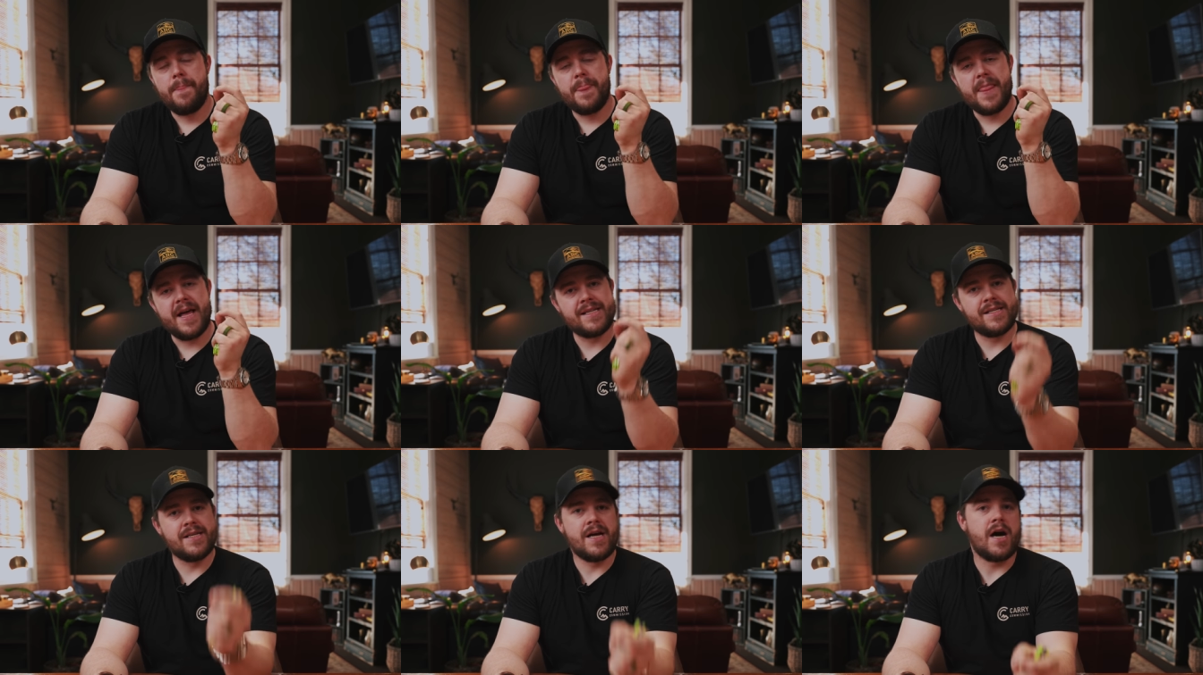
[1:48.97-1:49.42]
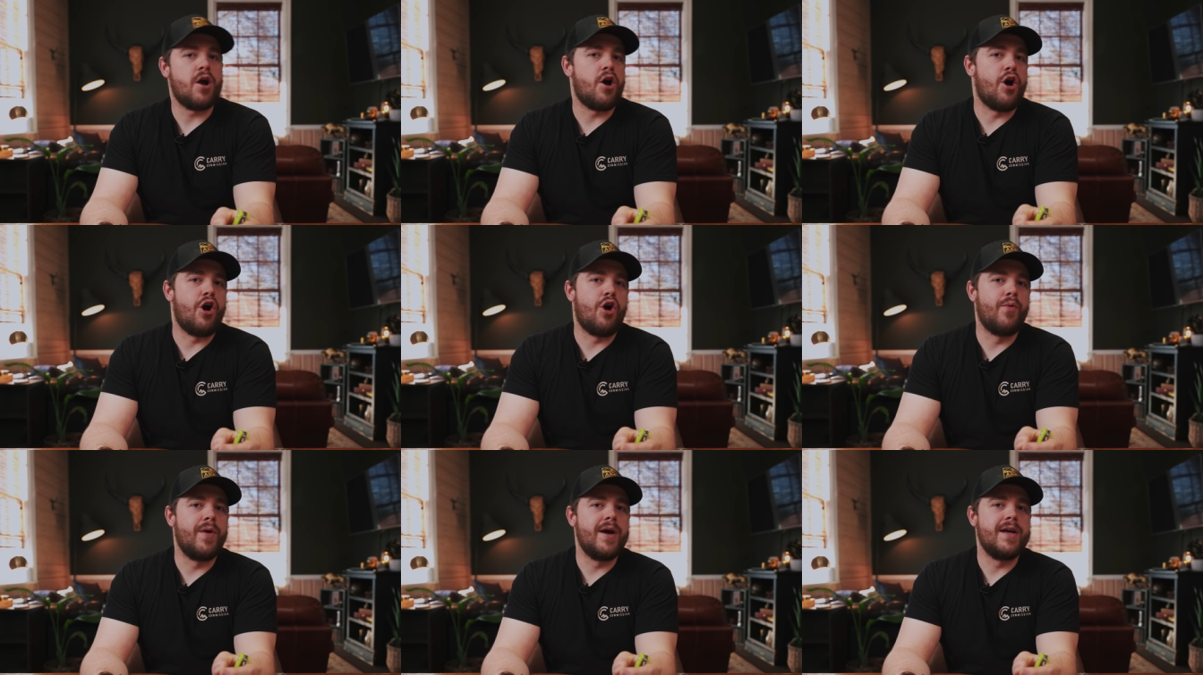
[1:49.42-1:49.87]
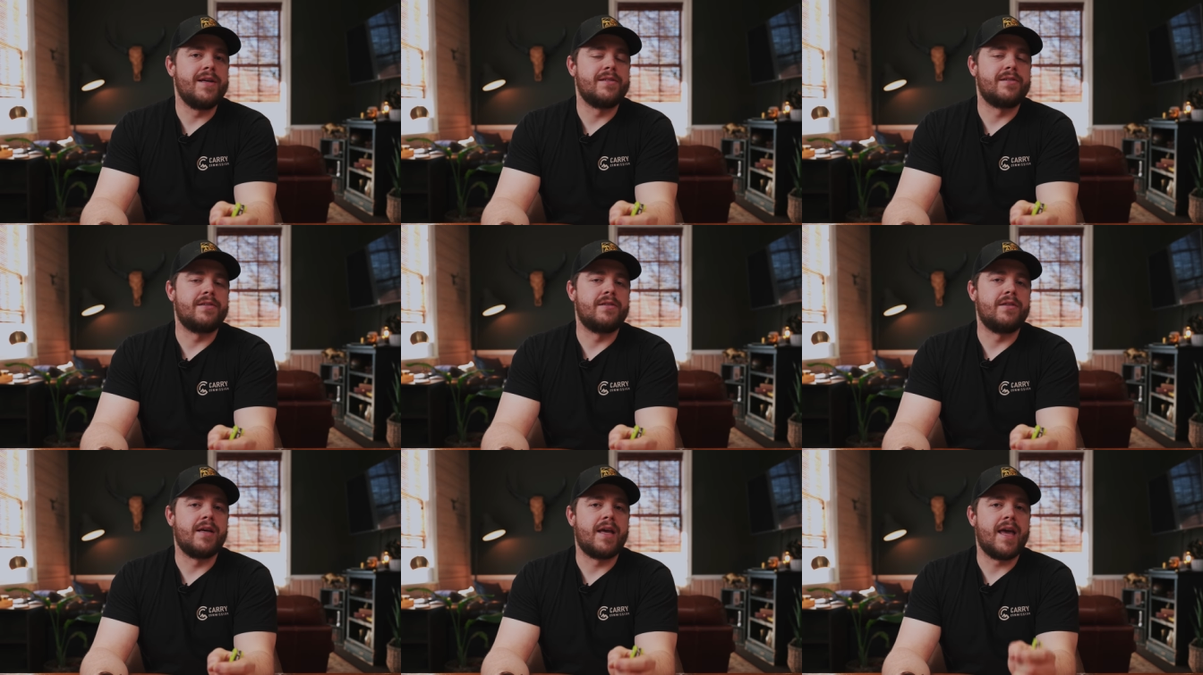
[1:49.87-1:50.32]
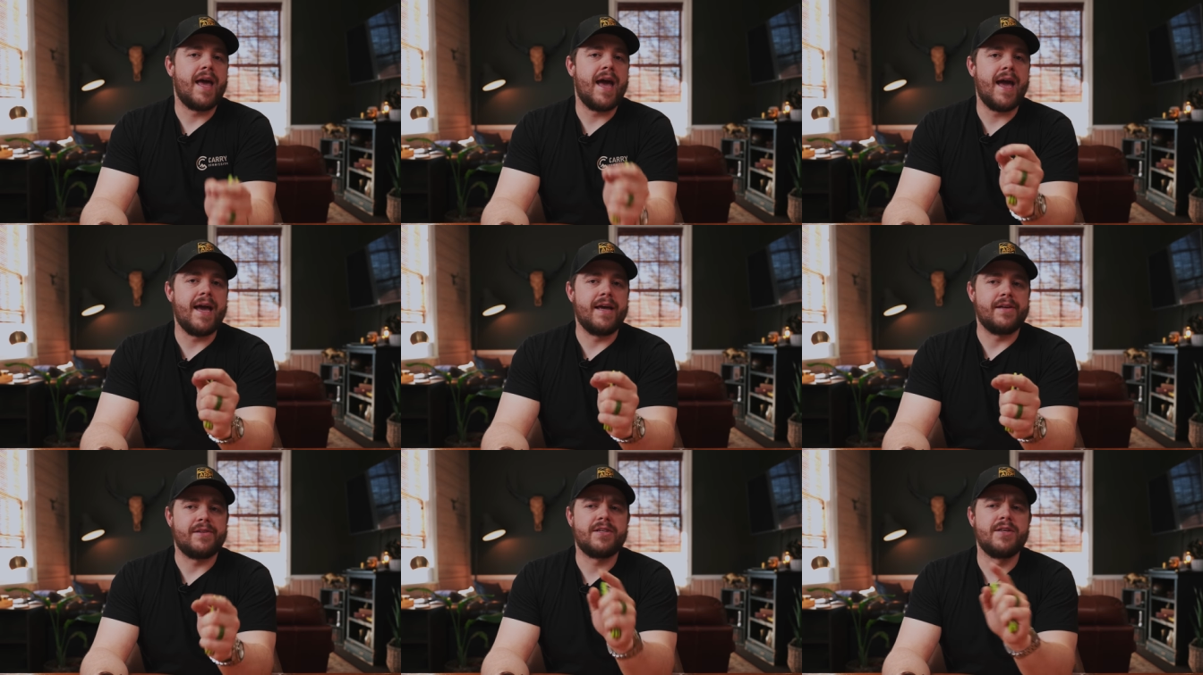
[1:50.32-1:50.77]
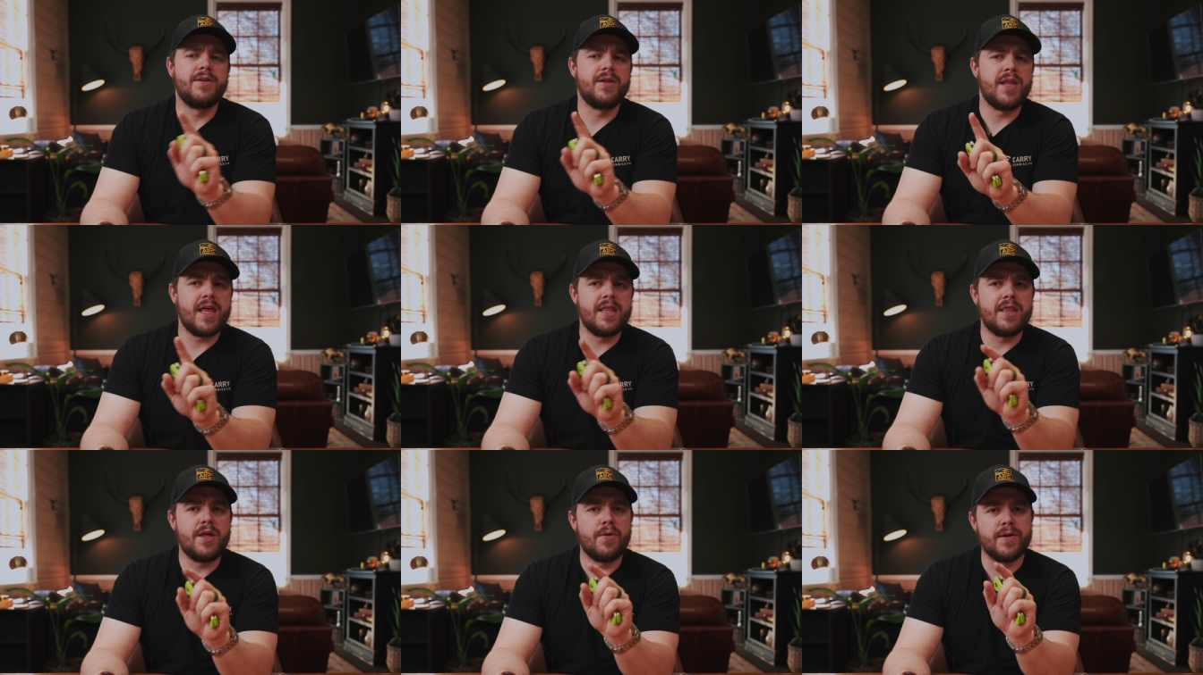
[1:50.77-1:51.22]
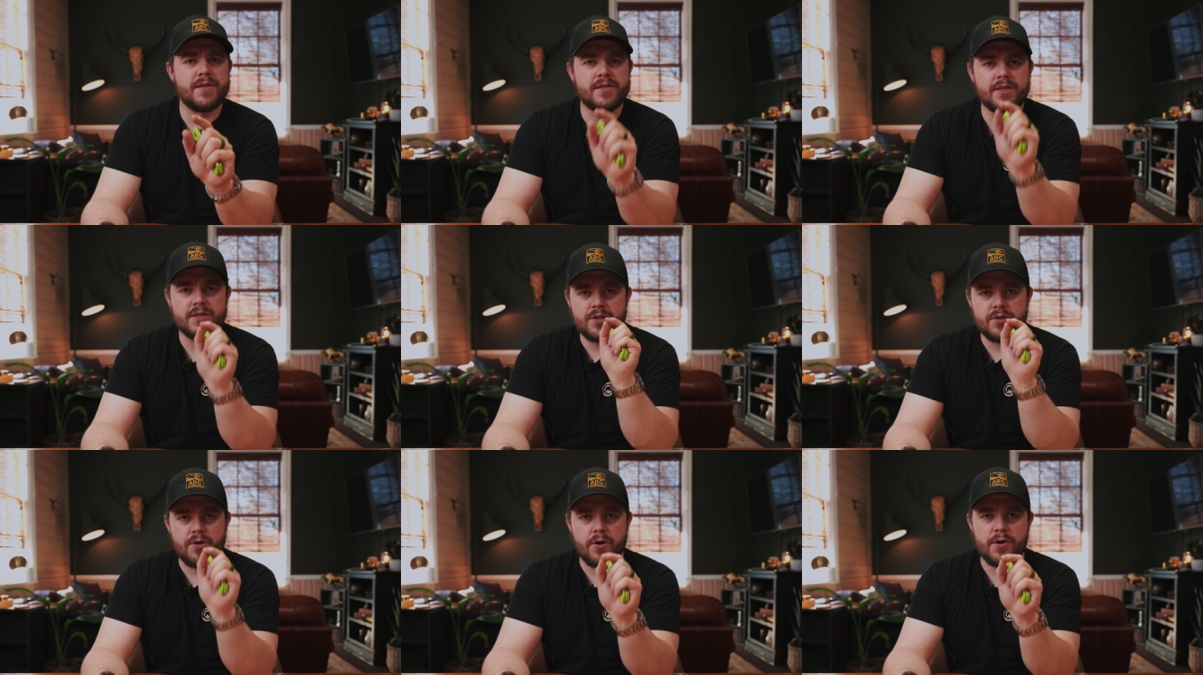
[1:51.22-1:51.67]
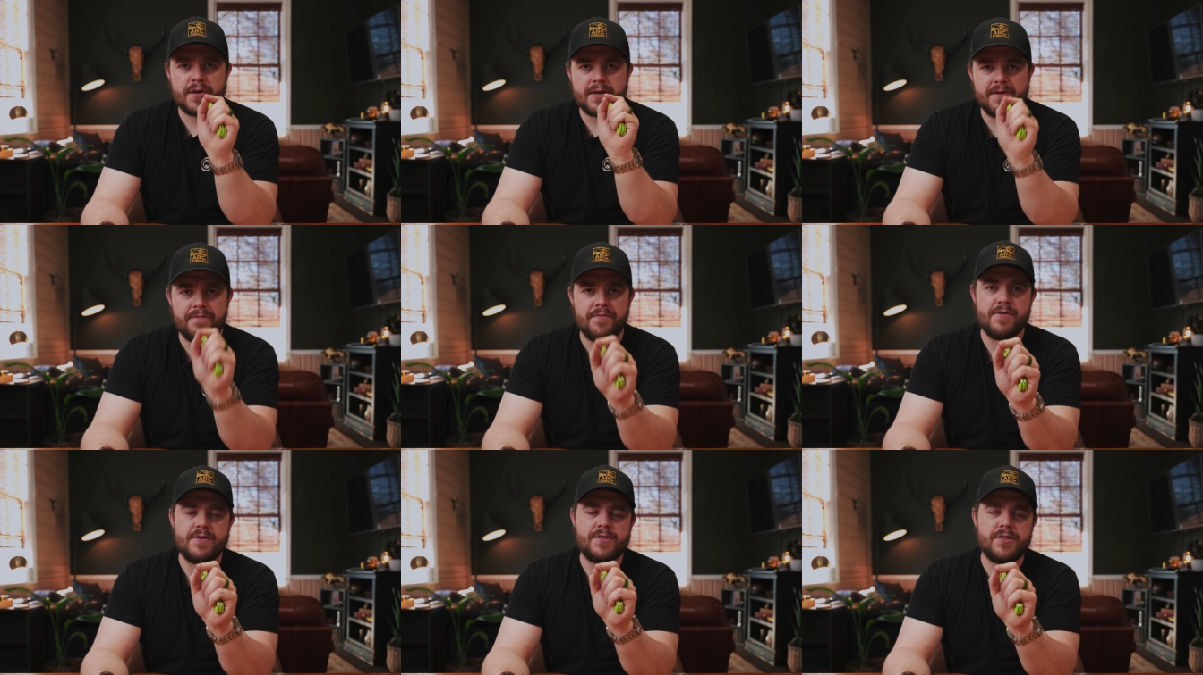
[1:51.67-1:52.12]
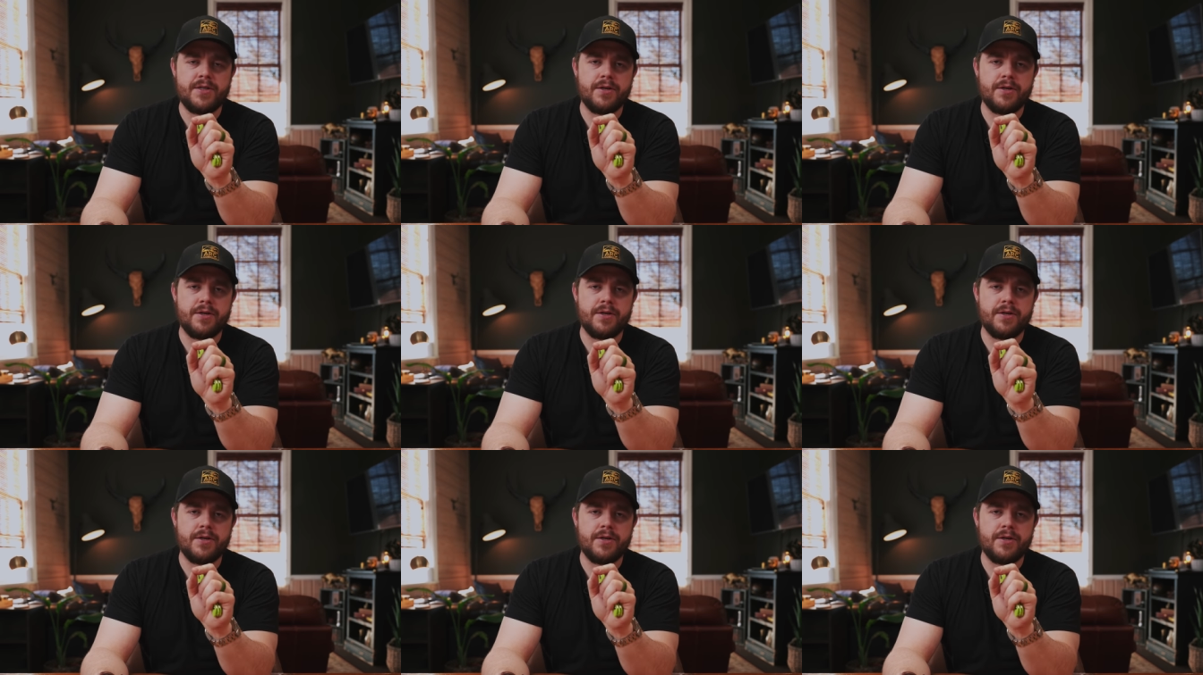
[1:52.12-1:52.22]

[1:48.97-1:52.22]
that's not always the case, and there is a stark difference